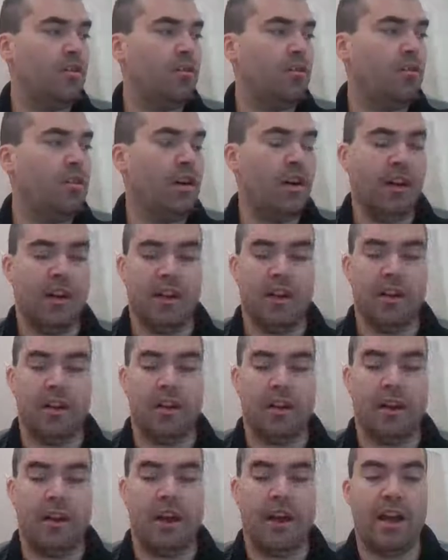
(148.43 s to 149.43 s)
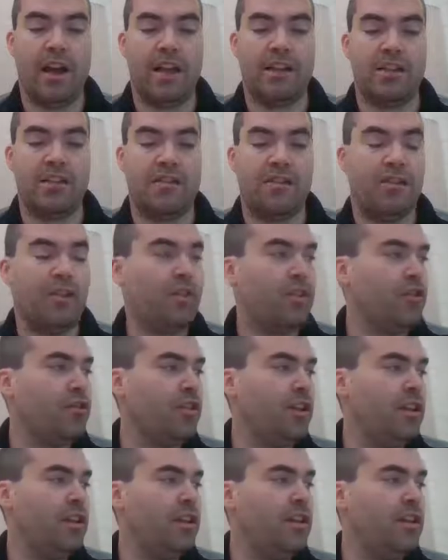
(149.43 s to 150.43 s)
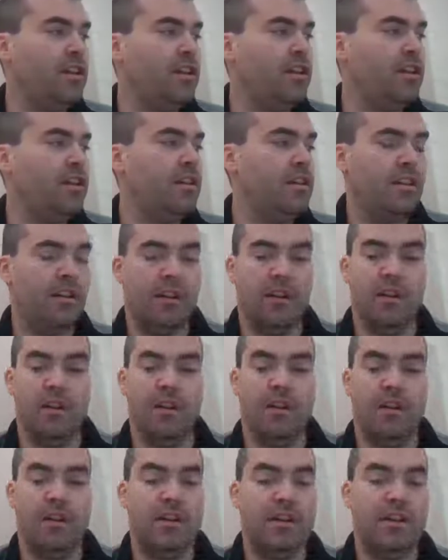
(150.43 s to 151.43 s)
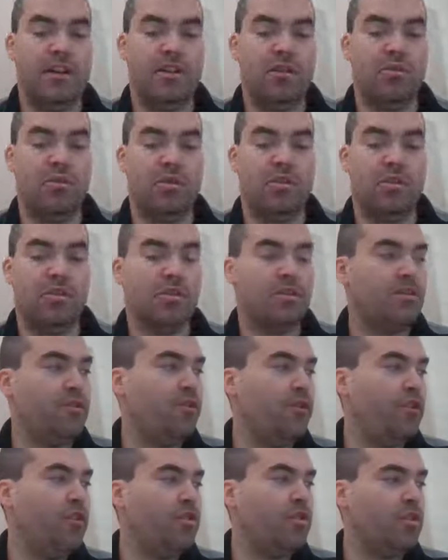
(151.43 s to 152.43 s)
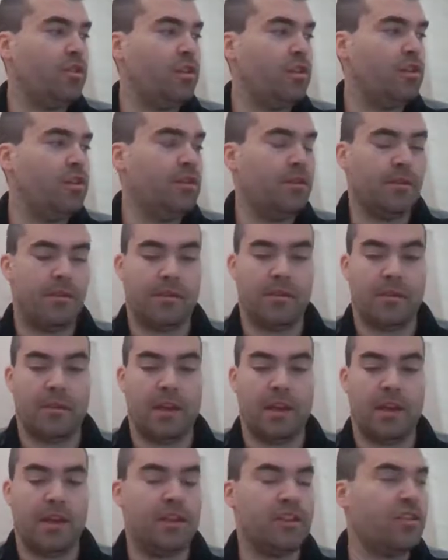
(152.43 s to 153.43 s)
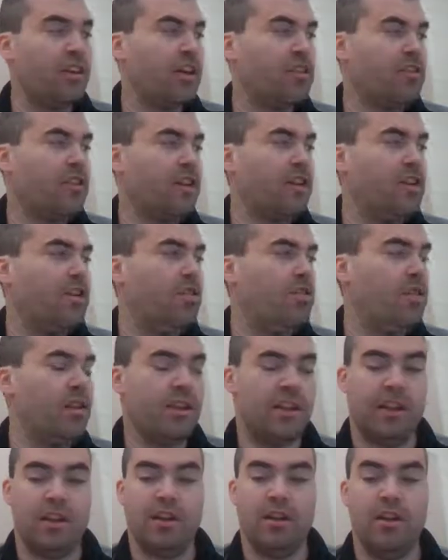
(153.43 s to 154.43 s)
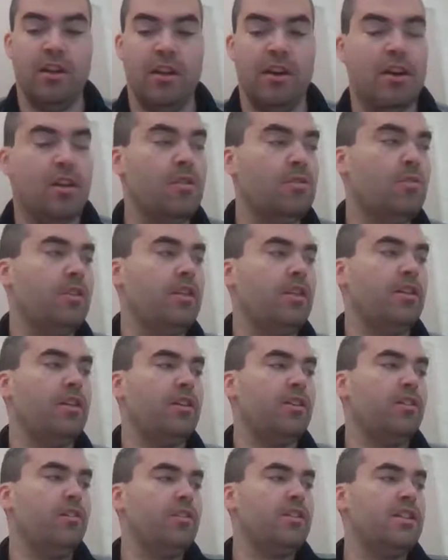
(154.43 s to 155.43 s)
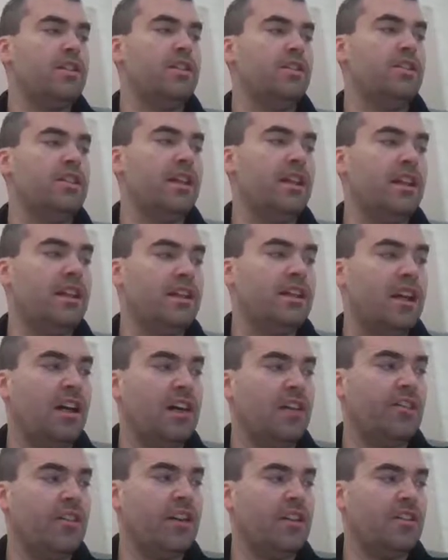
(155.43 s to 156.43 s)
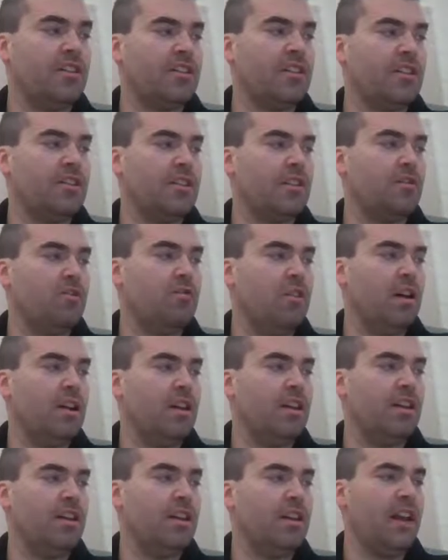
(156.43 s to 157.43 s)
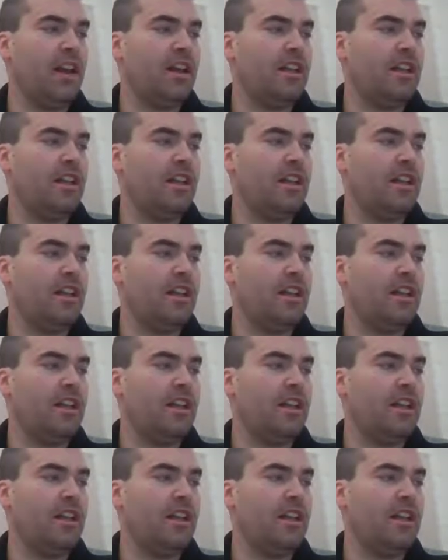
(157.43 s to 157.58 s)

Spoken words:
1 at 3 equals 4, and I try to write code in here, what you're going to notice here is I get a ton of errors. And it's like, what